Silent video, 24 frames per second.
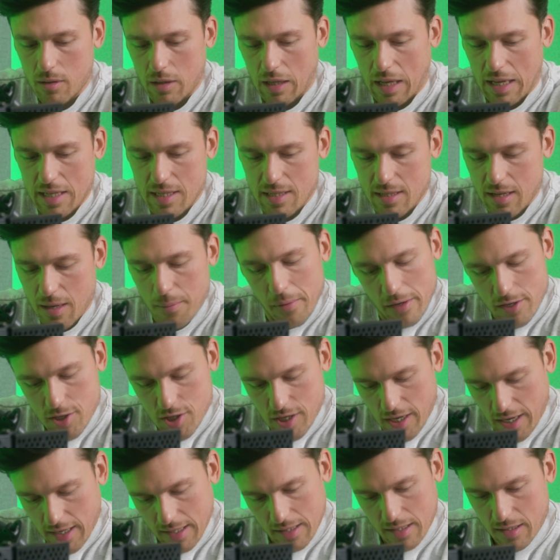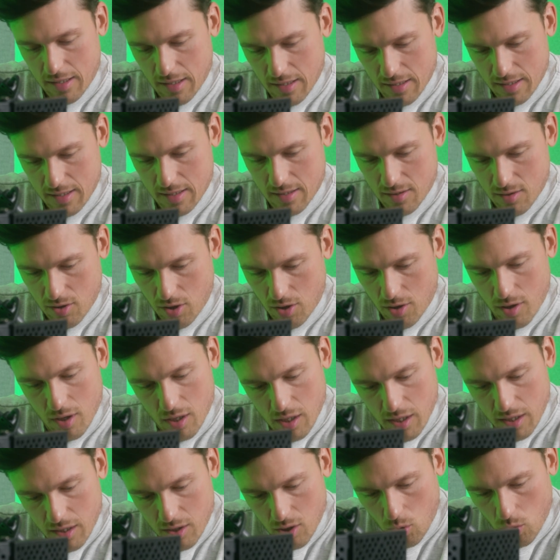Last time I checked, it is
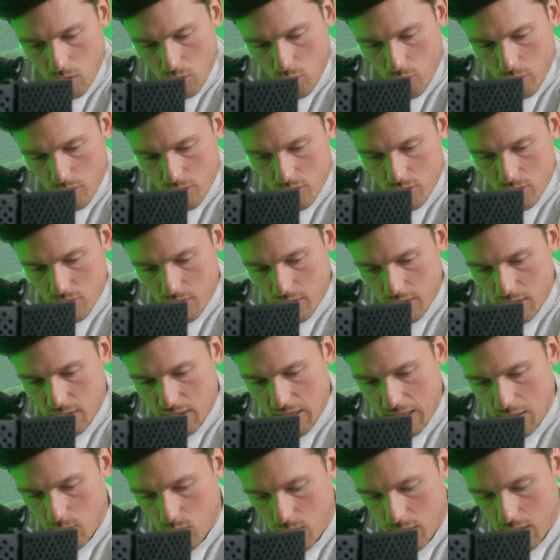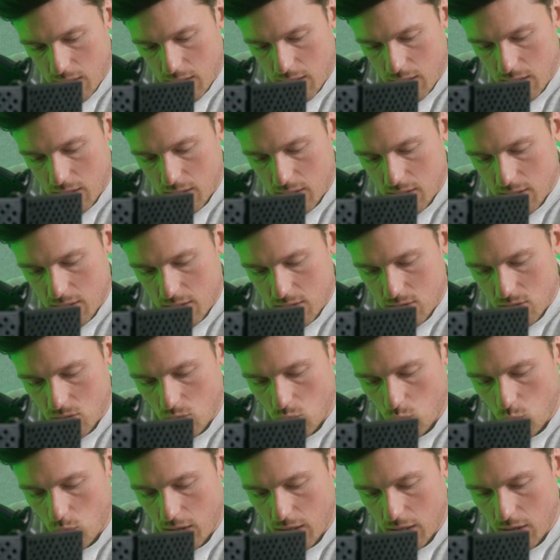currently the only one doing it that way. So
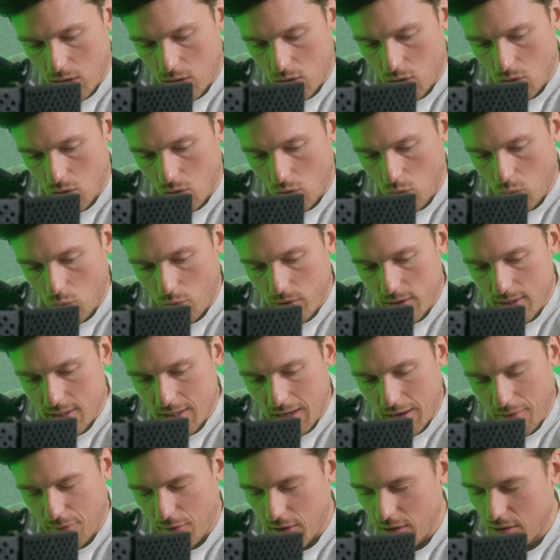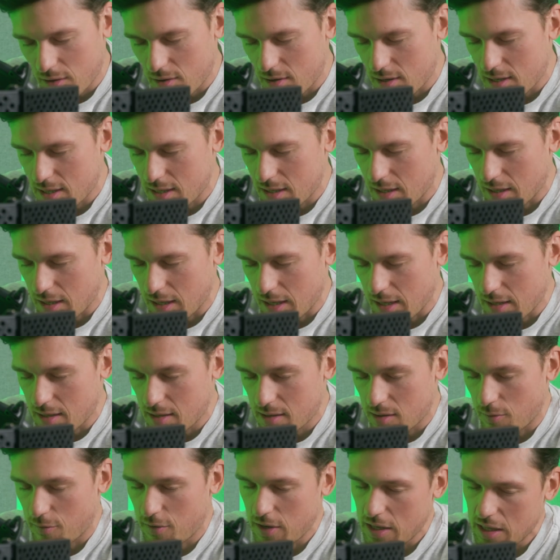what I know is, I think there is in
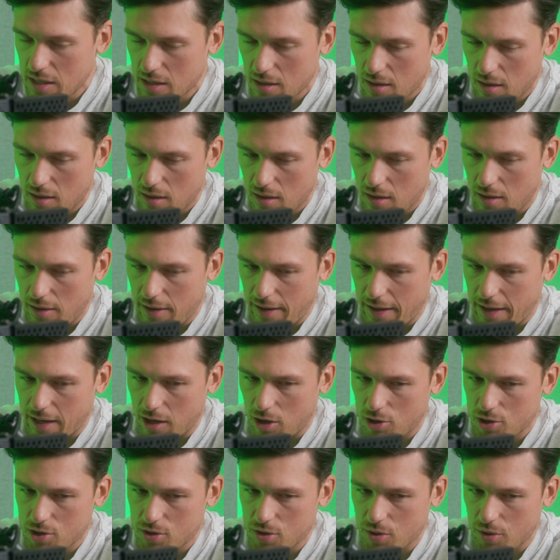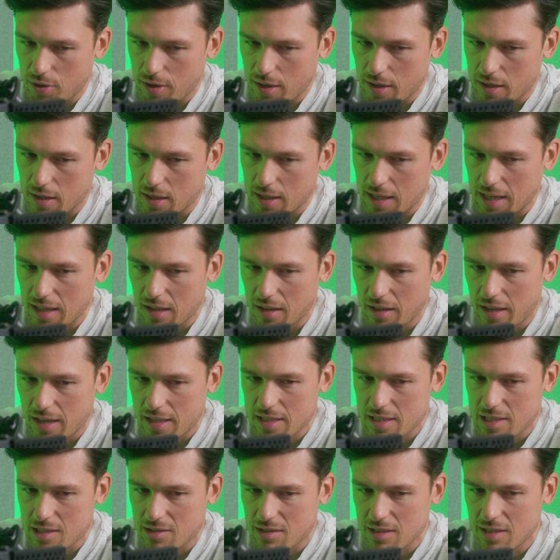Slovenia and also in the
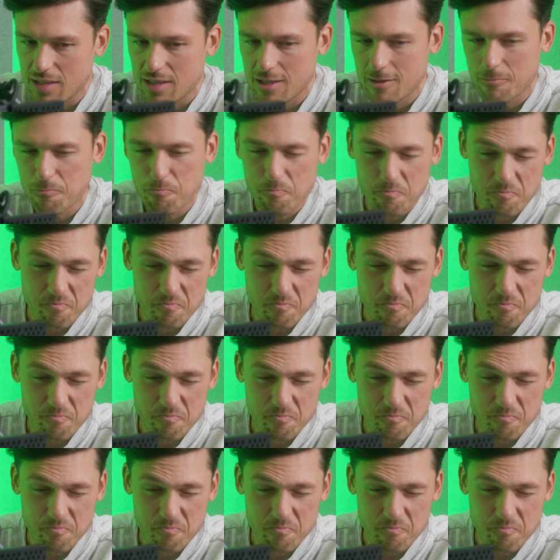Netherlands, there is